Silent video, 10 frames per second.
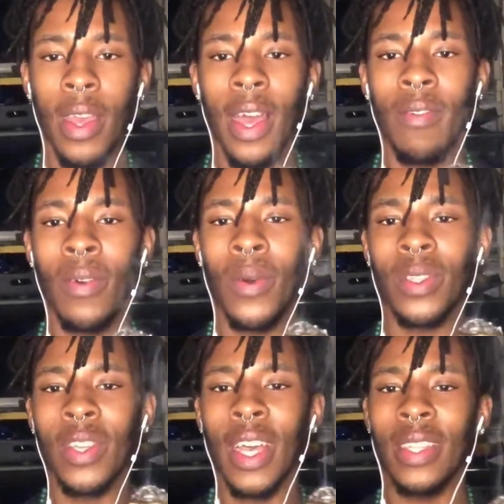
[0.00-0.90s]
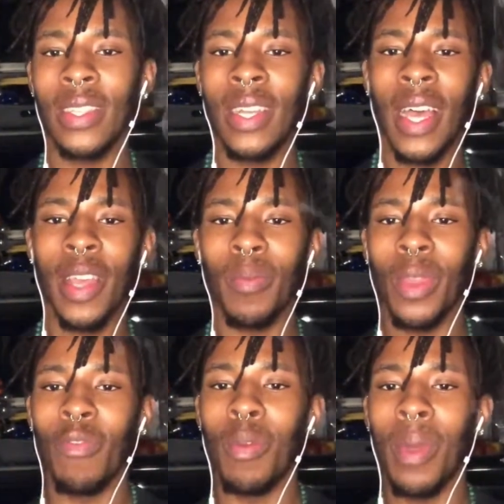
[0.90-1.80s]
I've also had to like
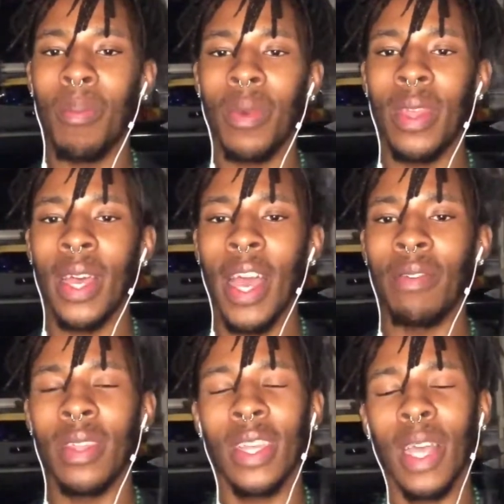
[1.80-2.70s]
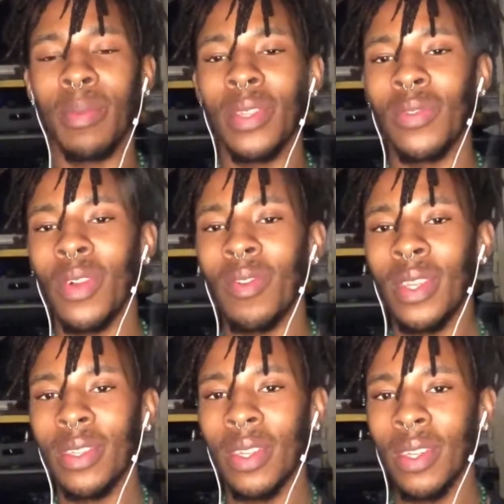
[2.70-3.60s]
remember that everything happens for a
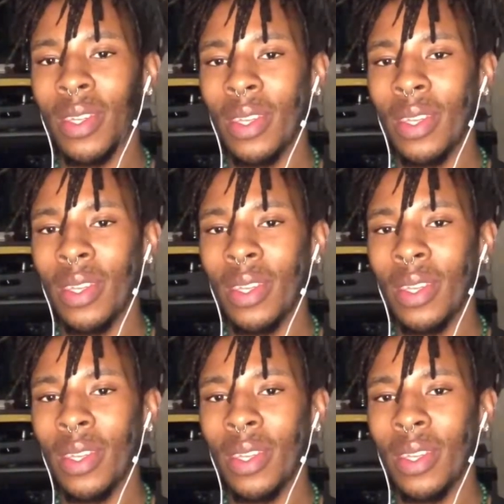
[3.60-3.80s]
reason.